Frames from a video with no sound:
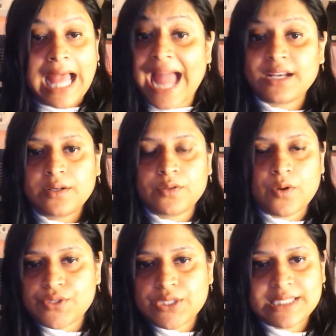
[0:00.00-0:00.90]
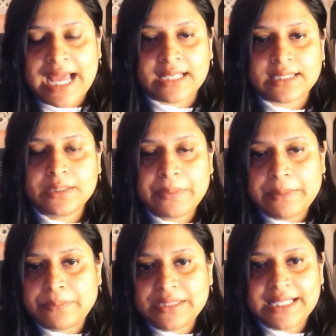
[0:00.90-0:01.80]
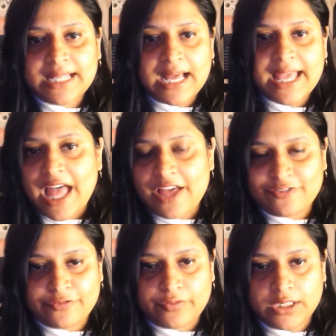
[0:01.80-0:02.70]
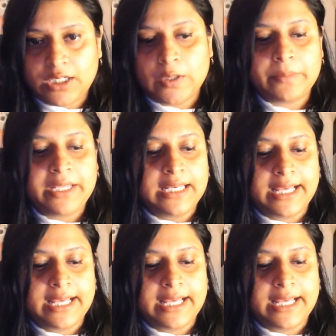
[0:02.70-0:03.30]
And not just that, the people that I have around me,